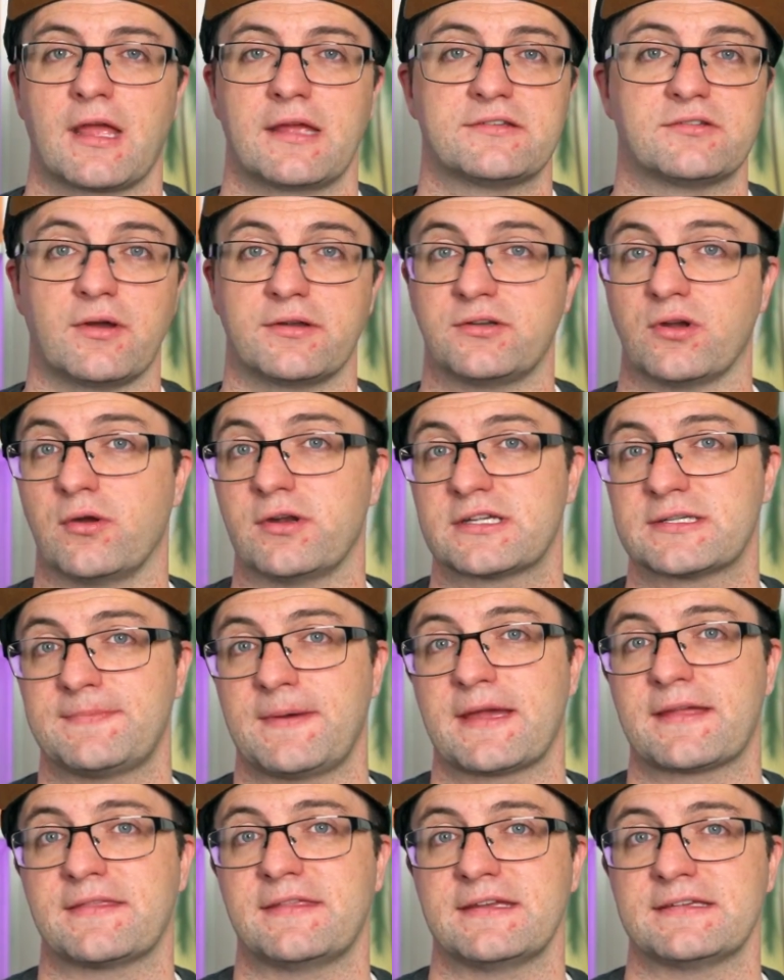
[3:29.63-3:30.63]
And so I don't
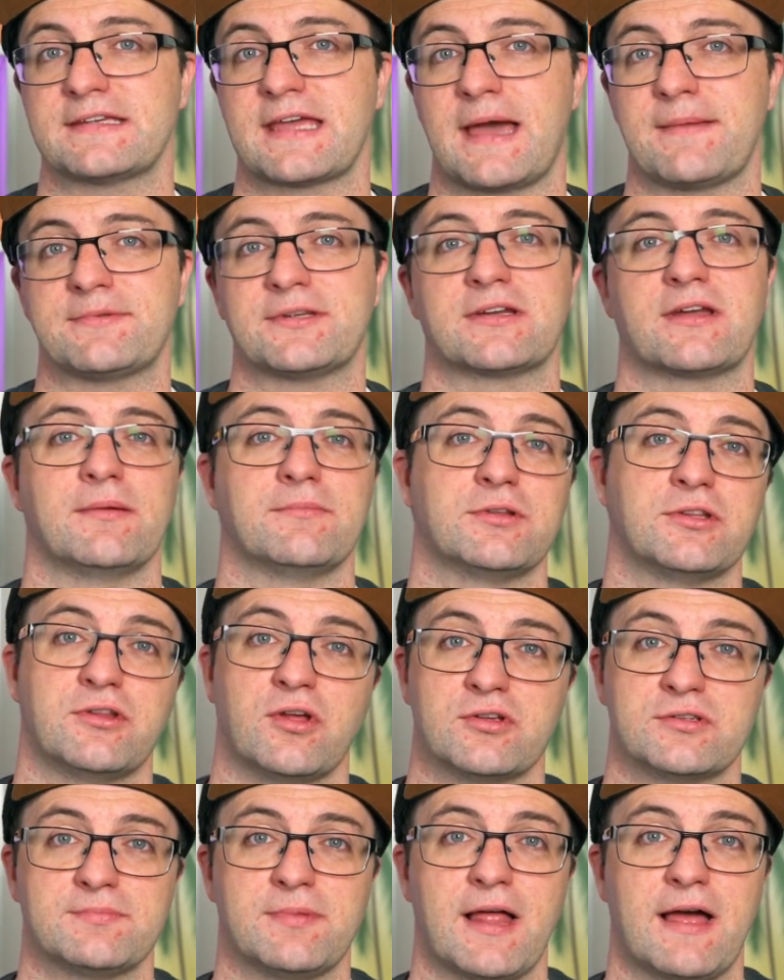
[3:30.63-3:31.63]
expect this app to come to
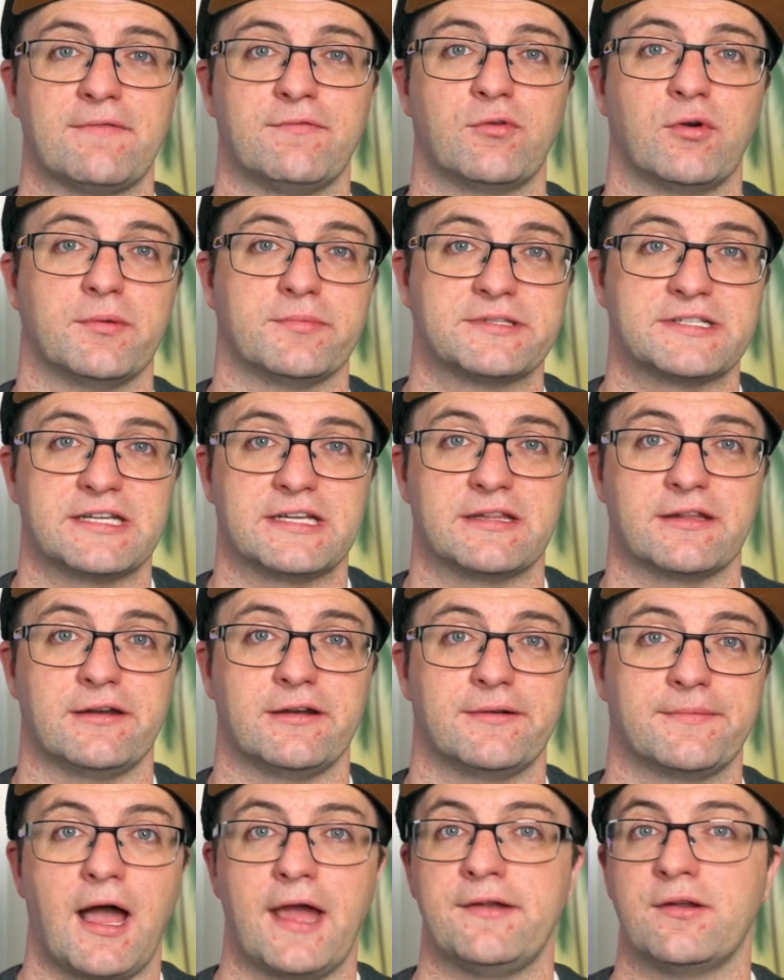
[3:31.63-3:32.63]
those platforms
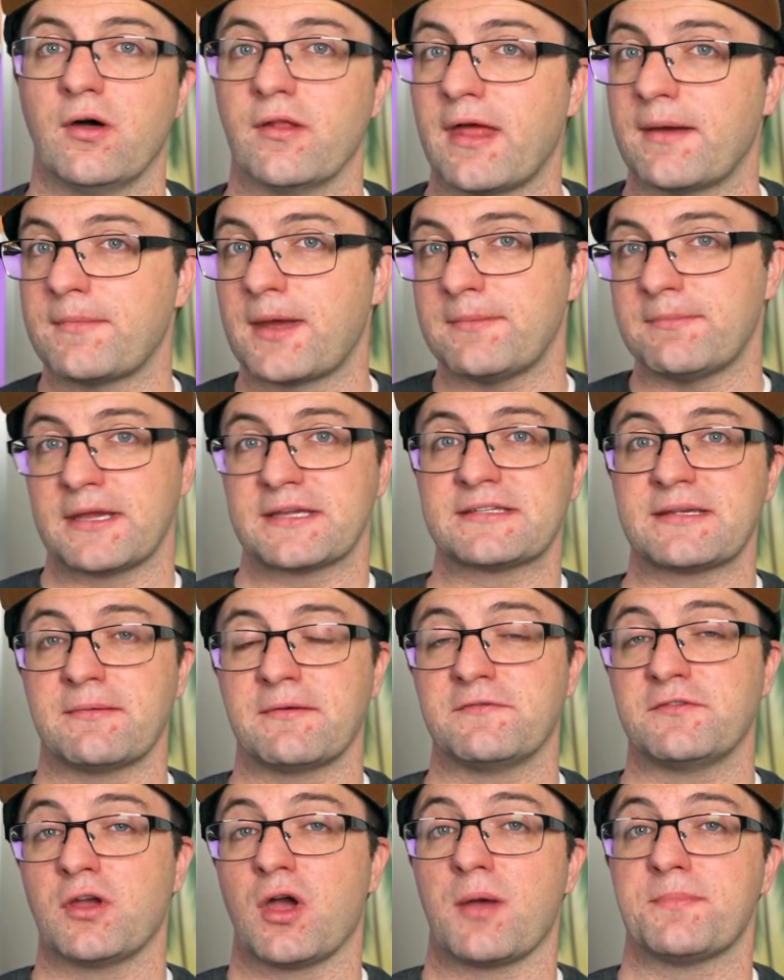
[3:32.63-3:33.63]
either. I know that might make some
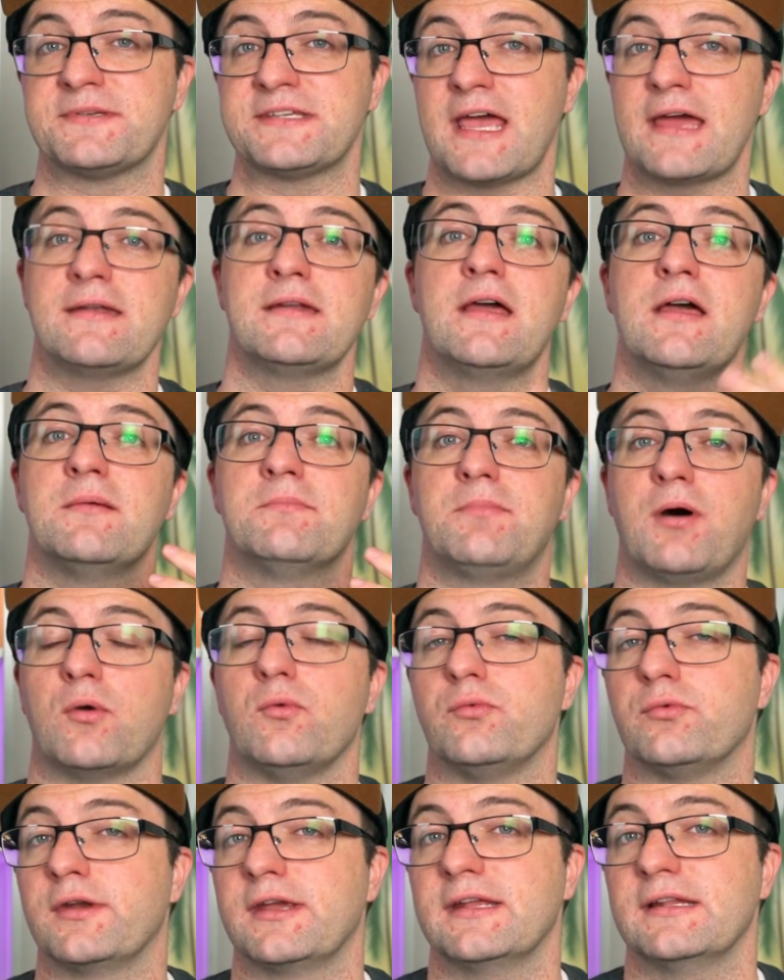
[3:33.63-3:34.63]
of you upset,
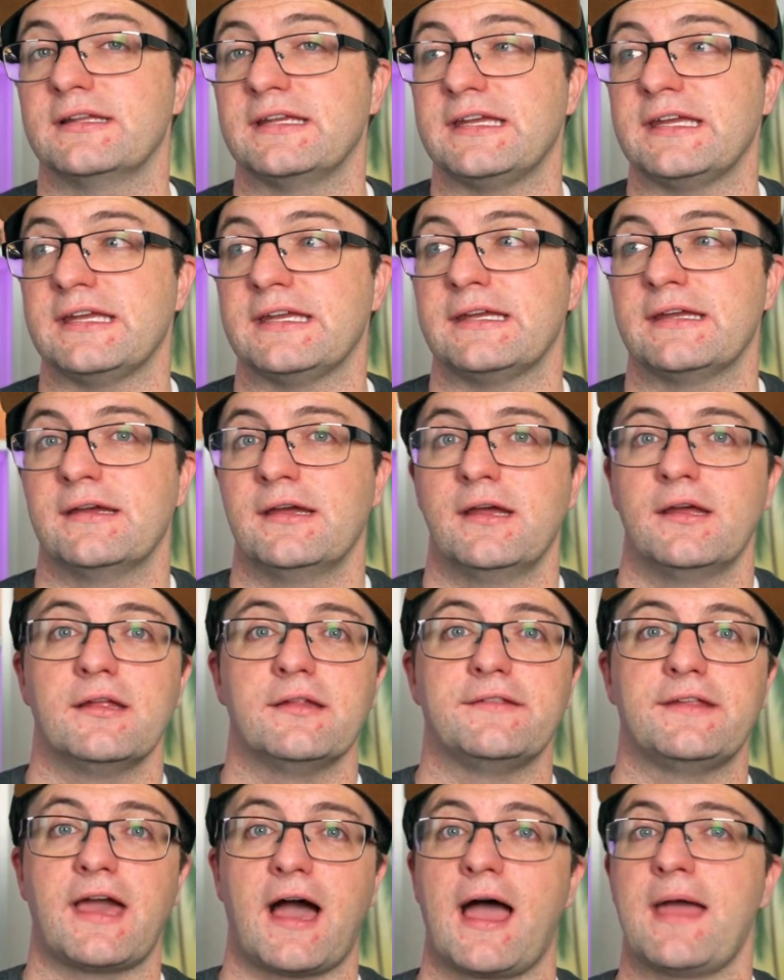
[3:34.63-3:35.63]
but really
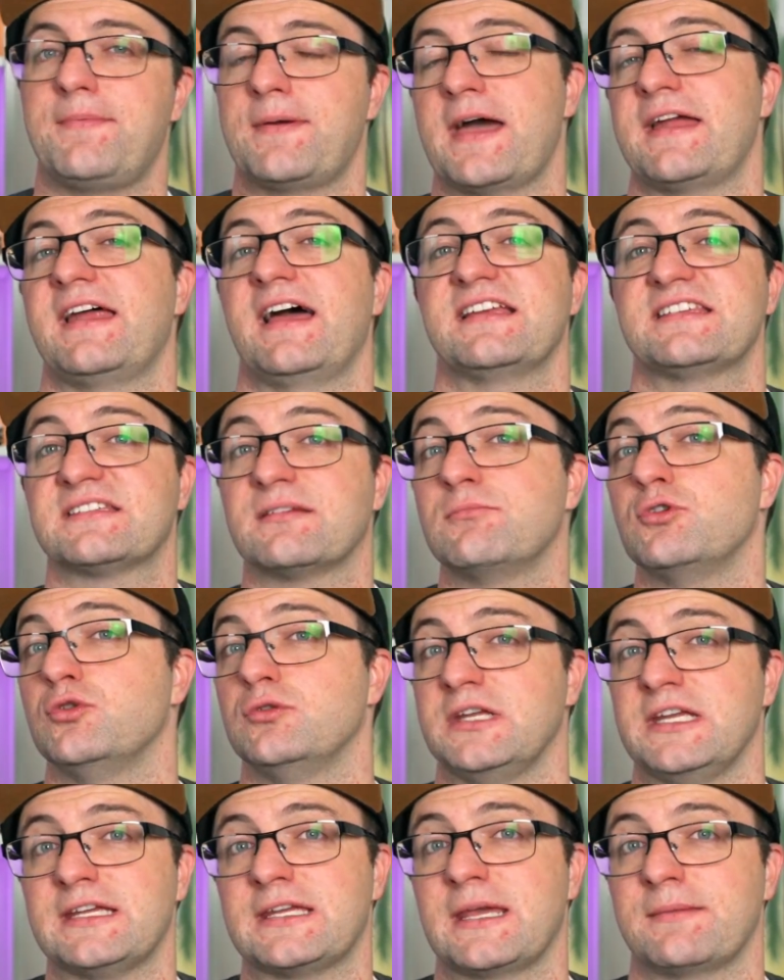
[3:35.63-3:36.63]
the iPad has some
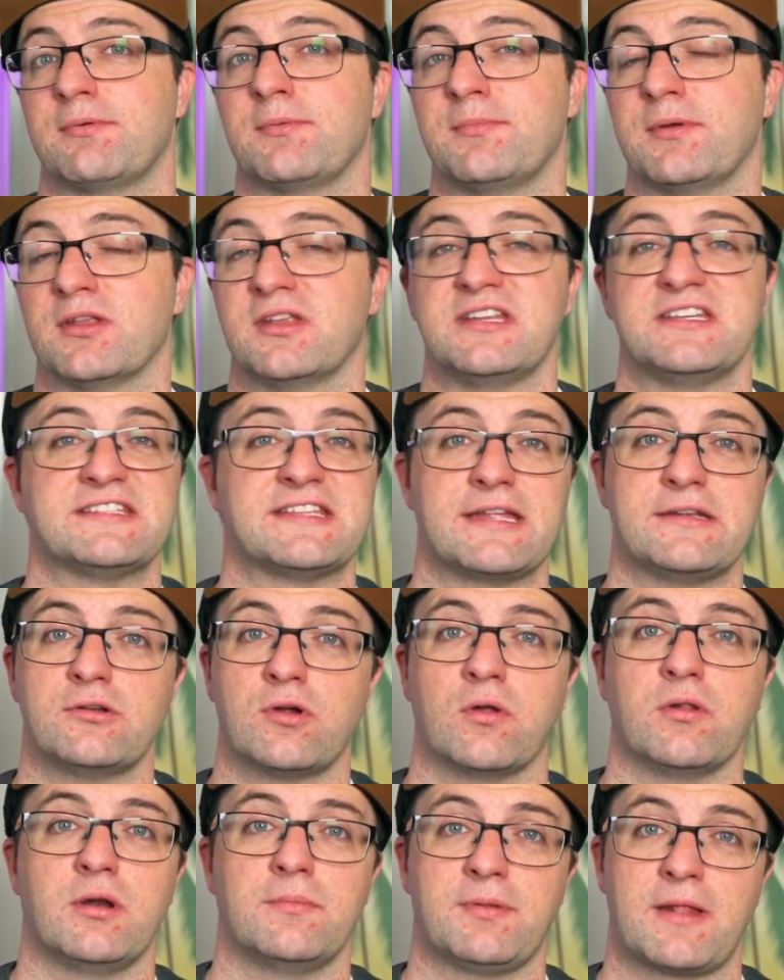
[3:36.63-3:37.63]
unique capabilities that
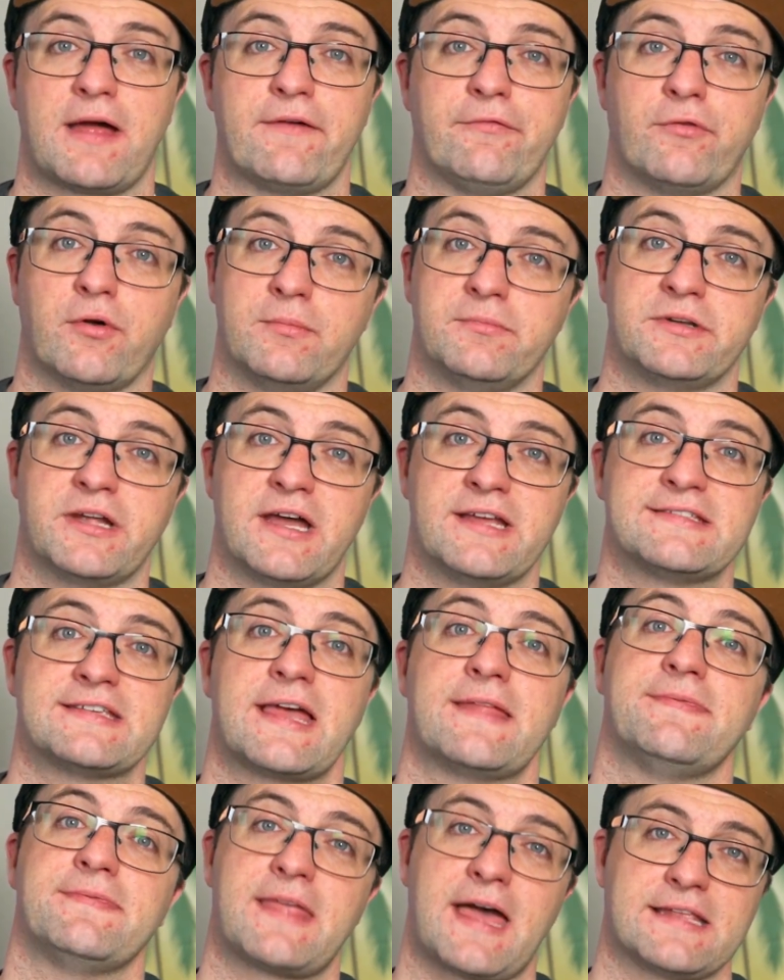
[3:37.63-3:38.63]
no other platform does,
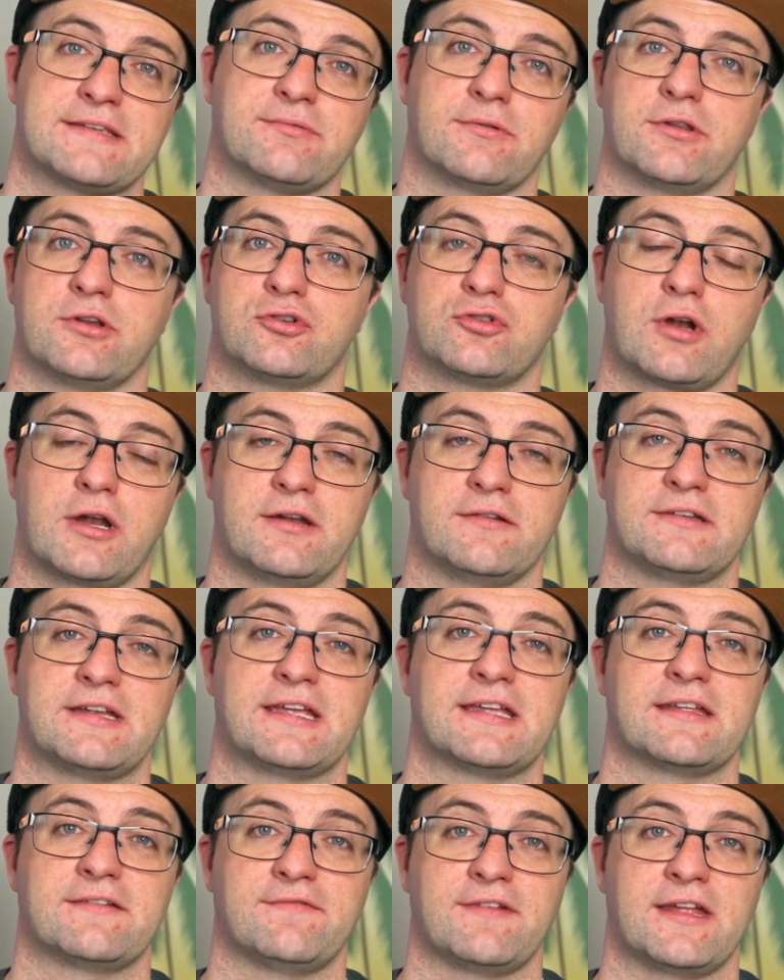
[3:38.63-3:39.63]
and that's what they're trying to
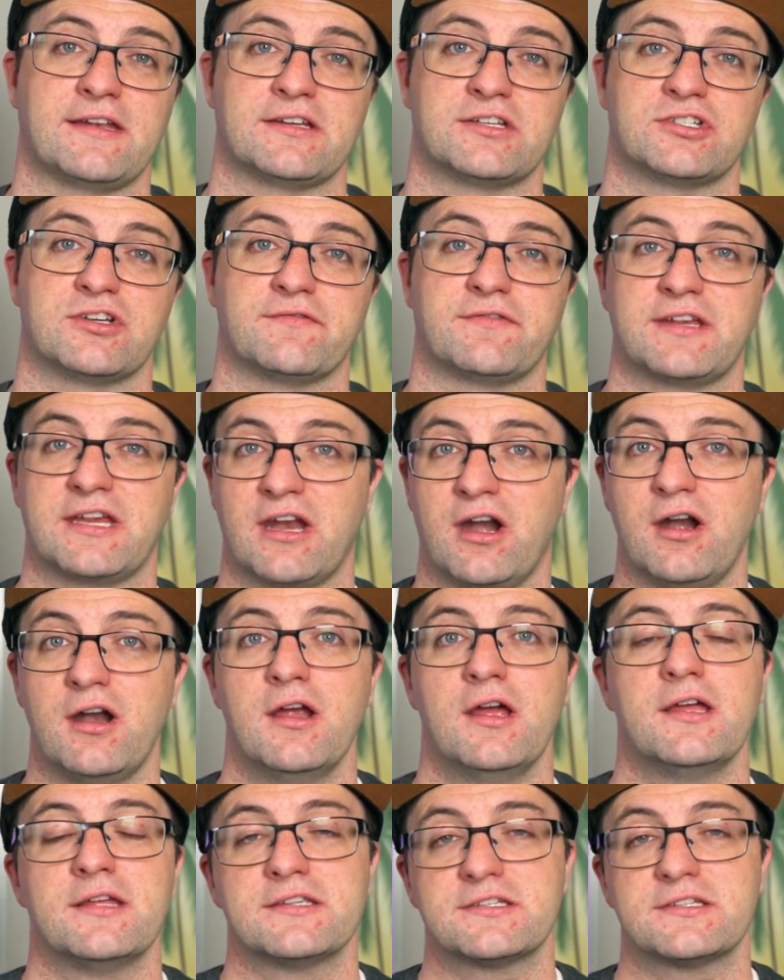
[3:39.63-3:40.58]
take advantage of here.